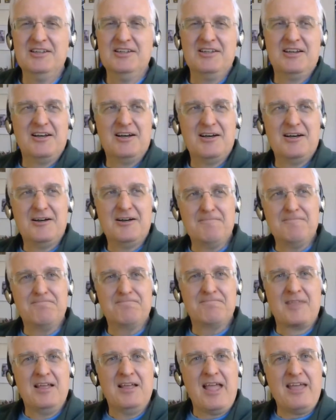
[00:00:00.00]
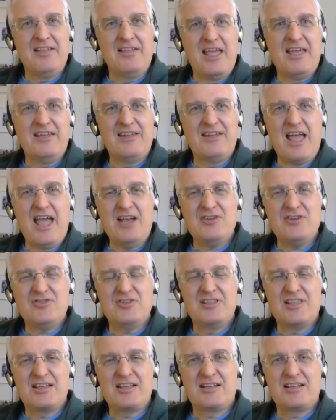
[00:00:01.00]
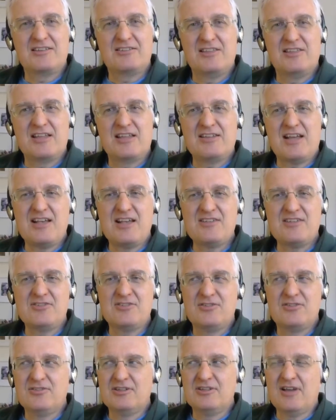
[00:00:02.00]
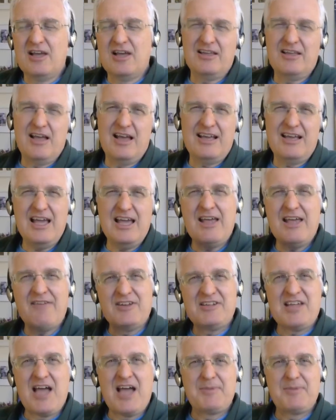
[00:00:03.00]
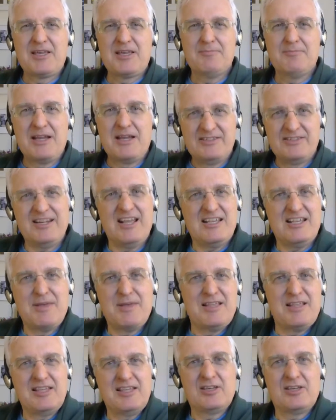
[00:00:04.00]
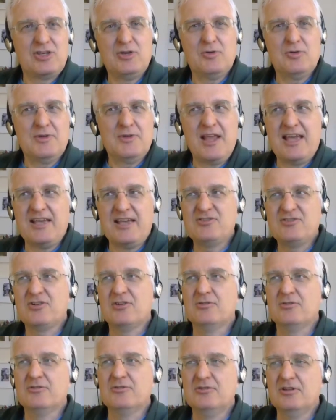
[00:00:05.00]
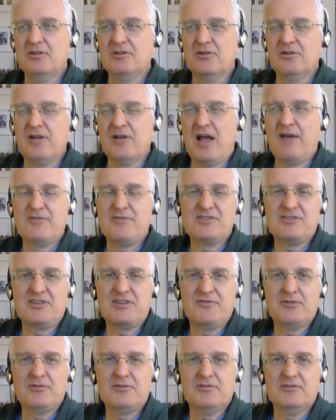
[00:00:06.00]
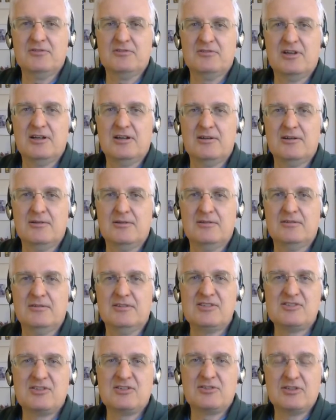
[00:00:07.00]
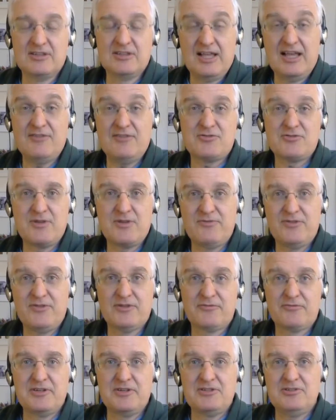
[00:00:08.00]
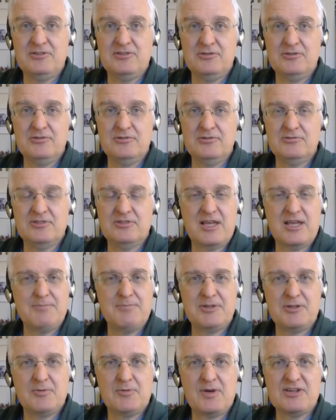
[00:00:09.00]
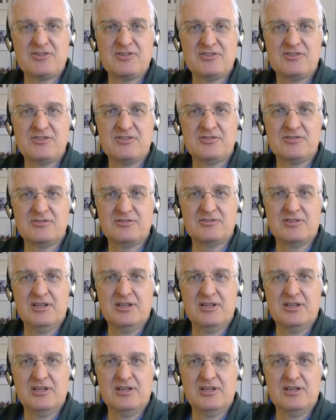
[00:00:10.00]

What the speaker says: And actually, that ties into I kind of have a topic in mind. Today's mainly a Q&A. So, obviously, if you're listening to the live stream, feel free to type in questions